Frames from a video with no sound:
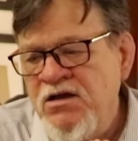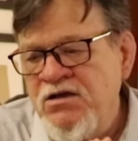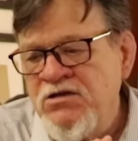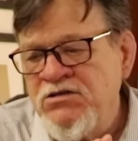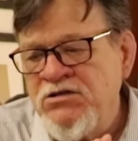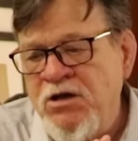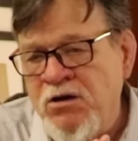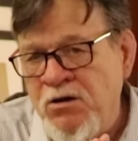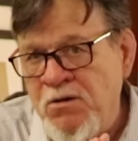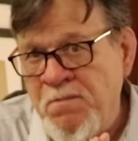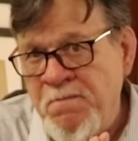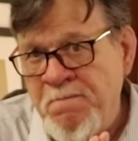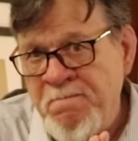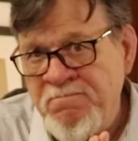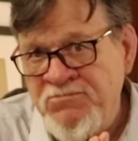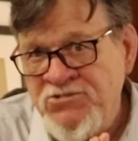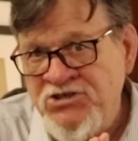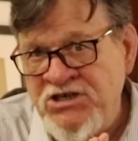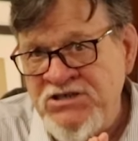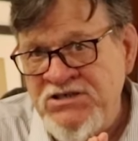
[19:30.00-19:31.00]

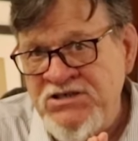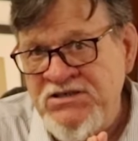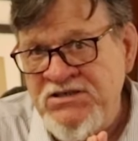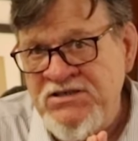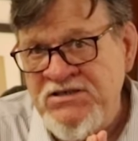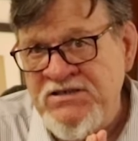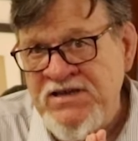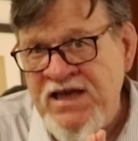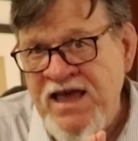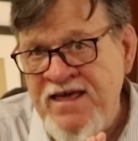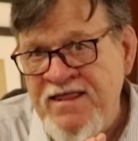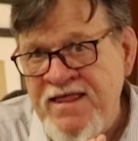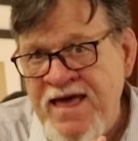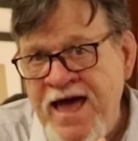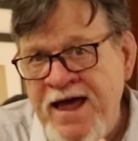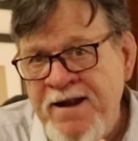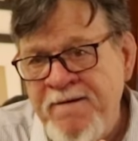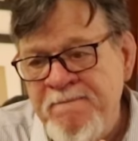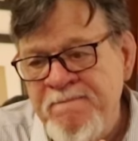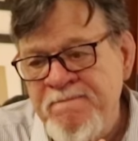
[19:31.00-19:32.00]
So, just to say
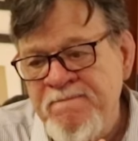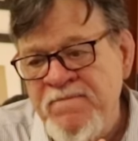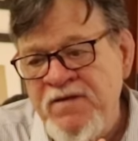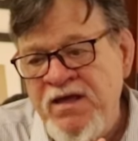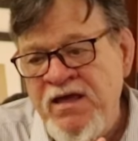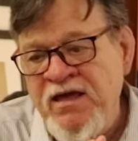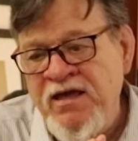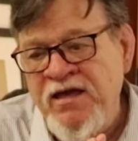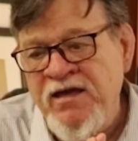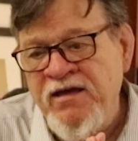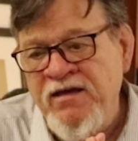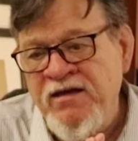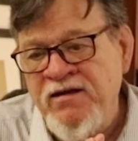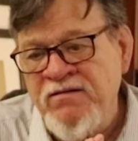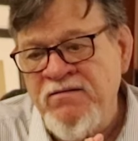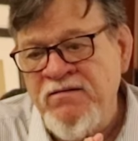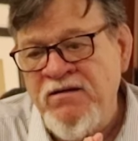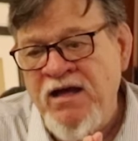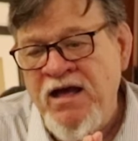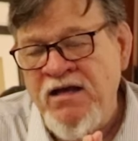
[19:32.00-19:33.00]
that,
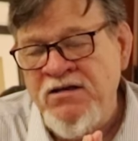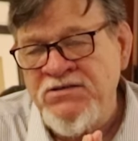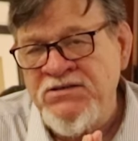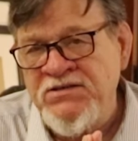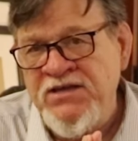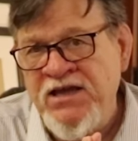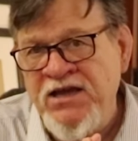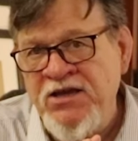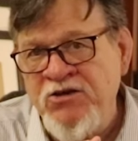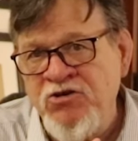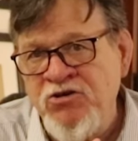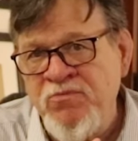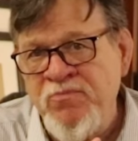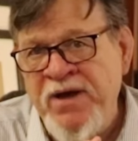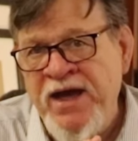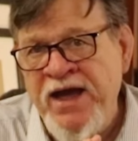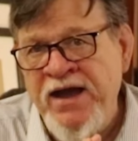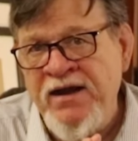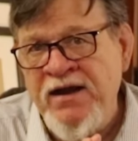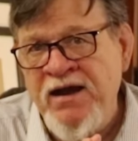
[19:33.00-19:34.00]
and I'll say
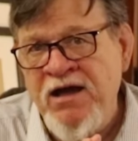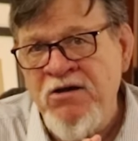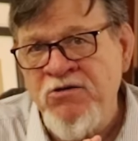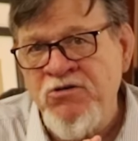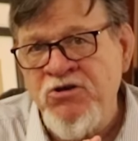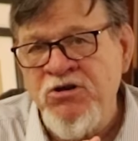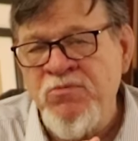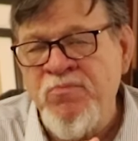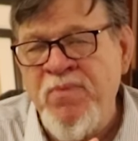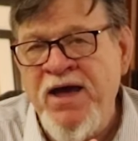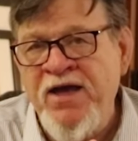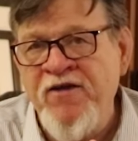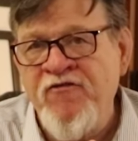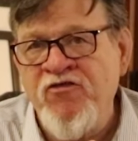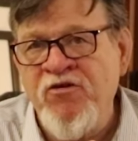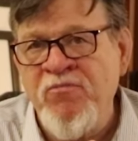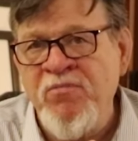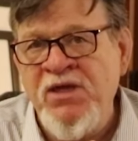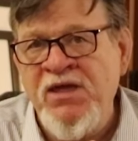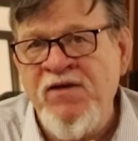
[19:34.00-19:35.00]
goodbye now. Goodbye
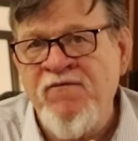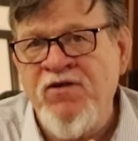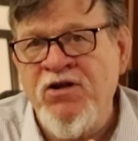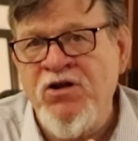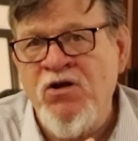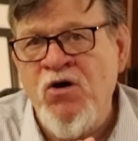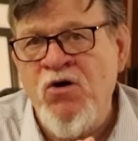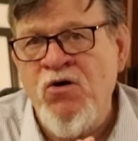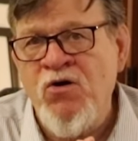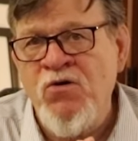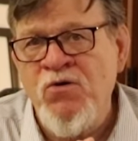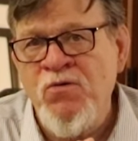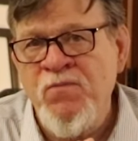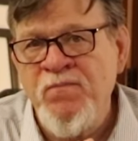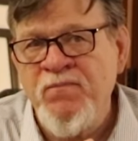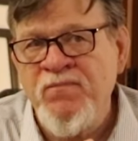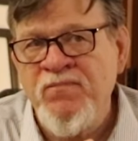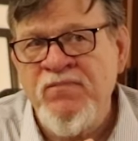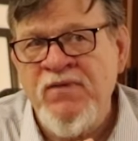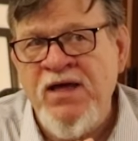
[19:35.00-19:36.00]
from Evil
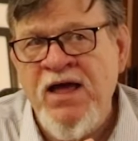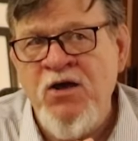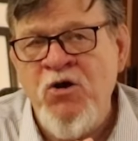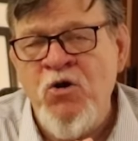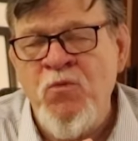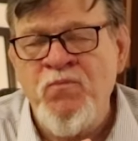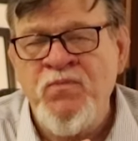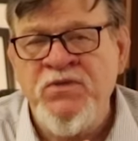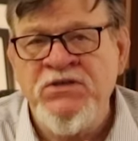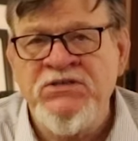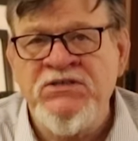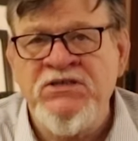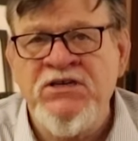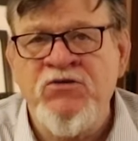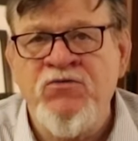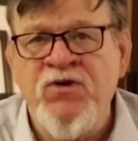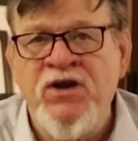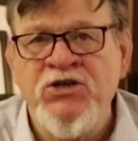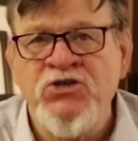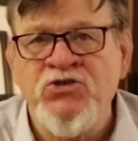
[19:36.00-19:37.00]
O. I hope this
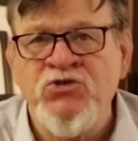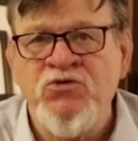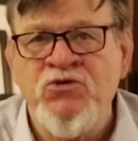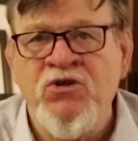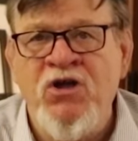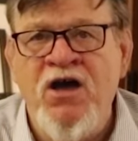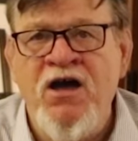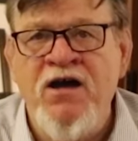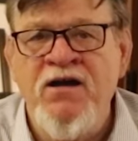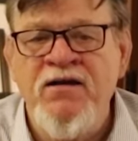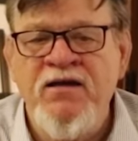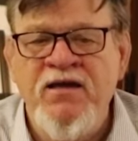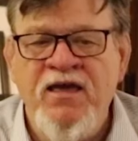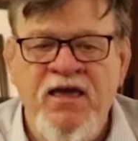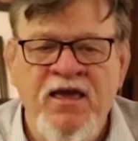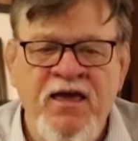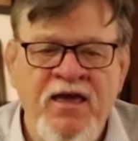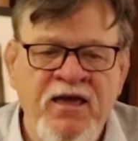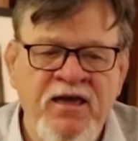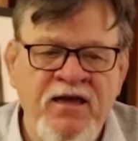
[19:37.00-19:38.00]
didn't run too long,
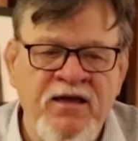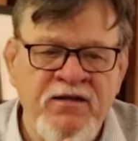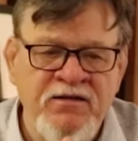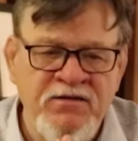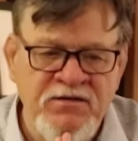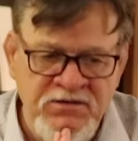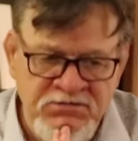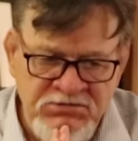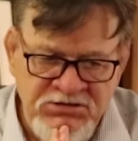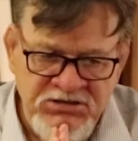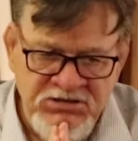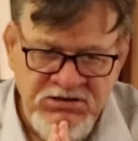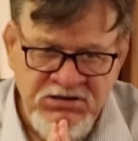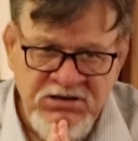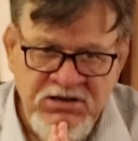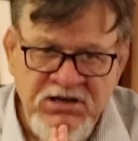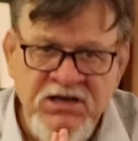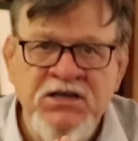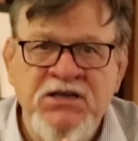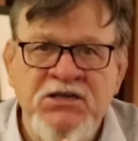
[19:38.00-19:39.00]
and
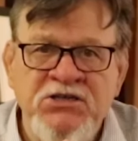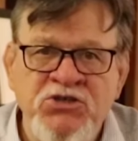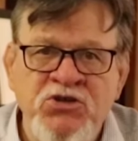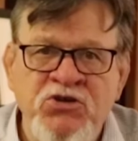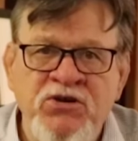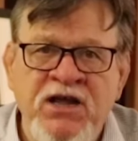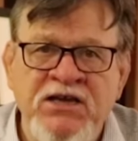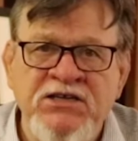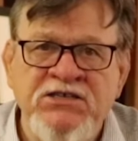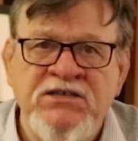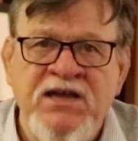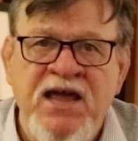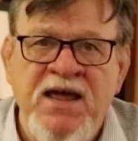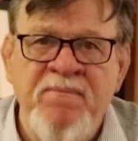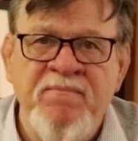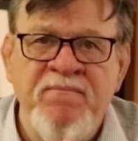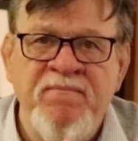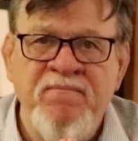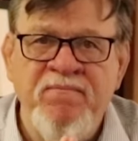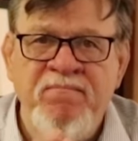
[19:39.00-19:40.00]
see you next
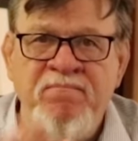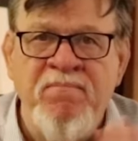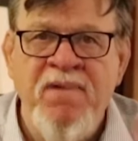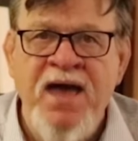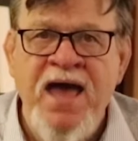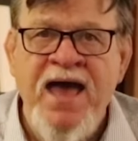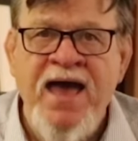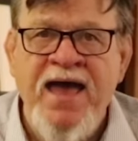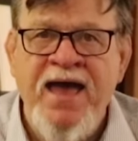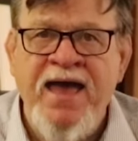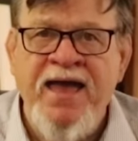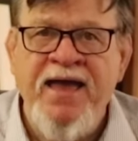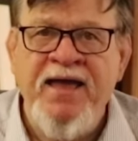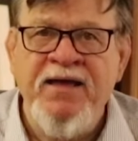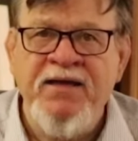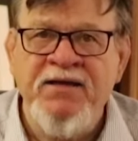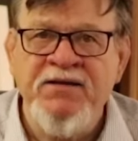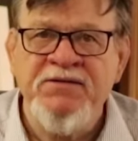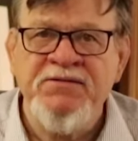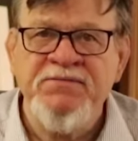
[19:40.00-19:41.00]
time.
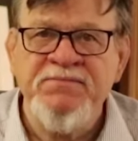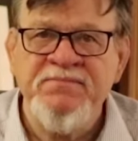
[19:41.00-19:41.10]
Bye.